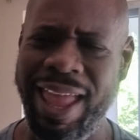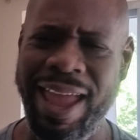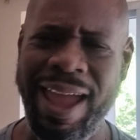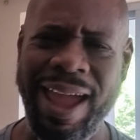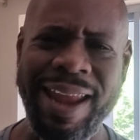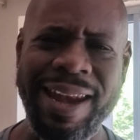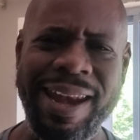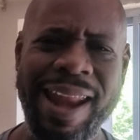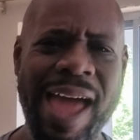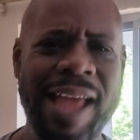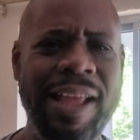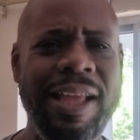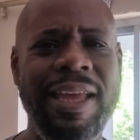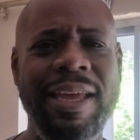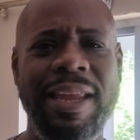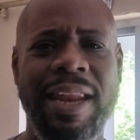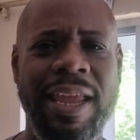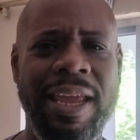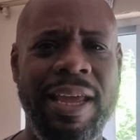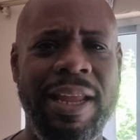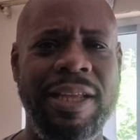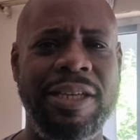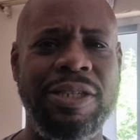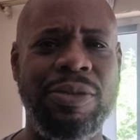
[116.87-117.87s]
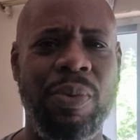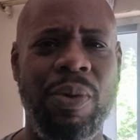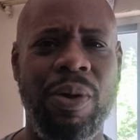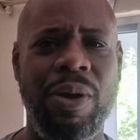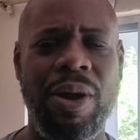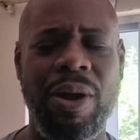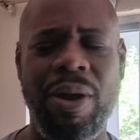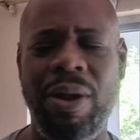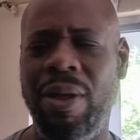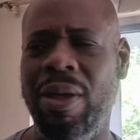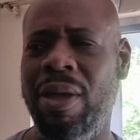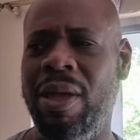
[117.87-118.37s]
And not good English,
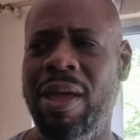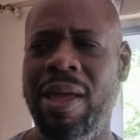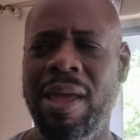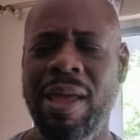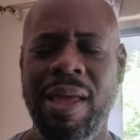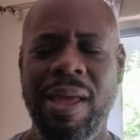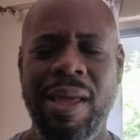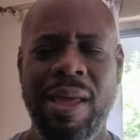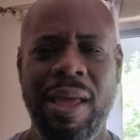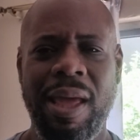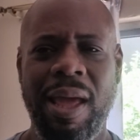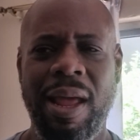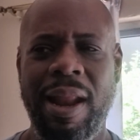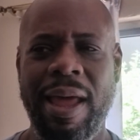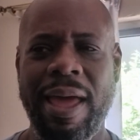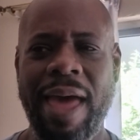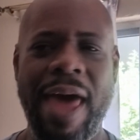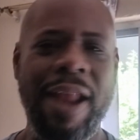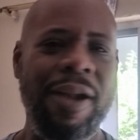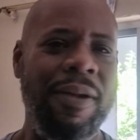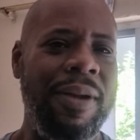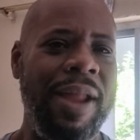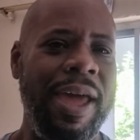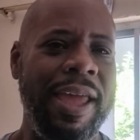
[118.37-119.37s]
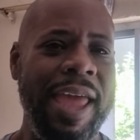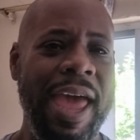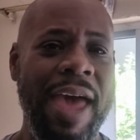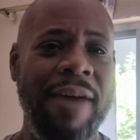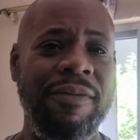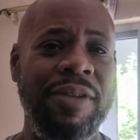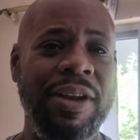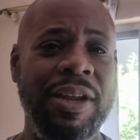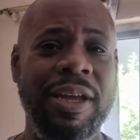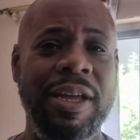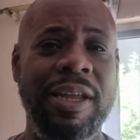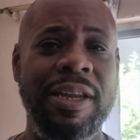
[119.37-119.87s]
where I don't like
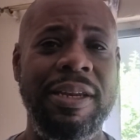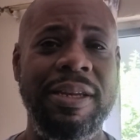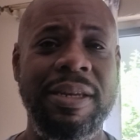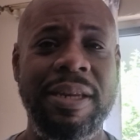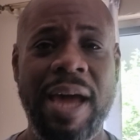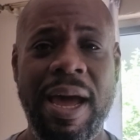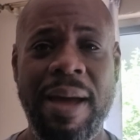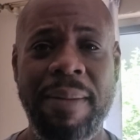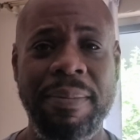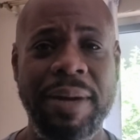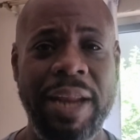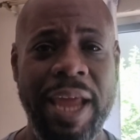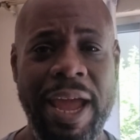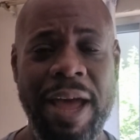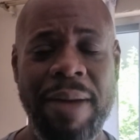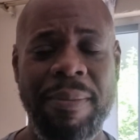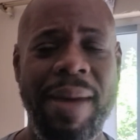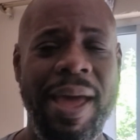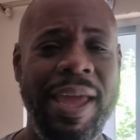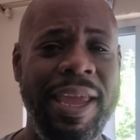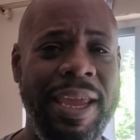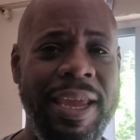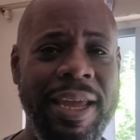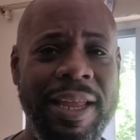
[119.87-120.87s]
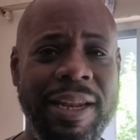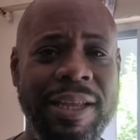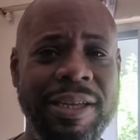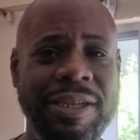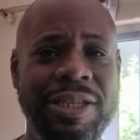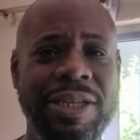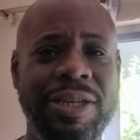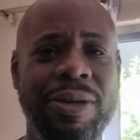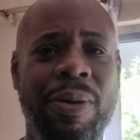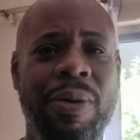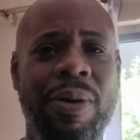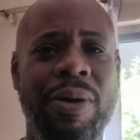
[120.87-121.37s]
having to dumb down my
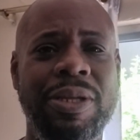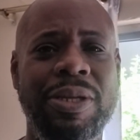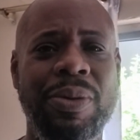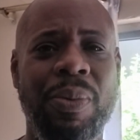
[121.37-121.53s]
English or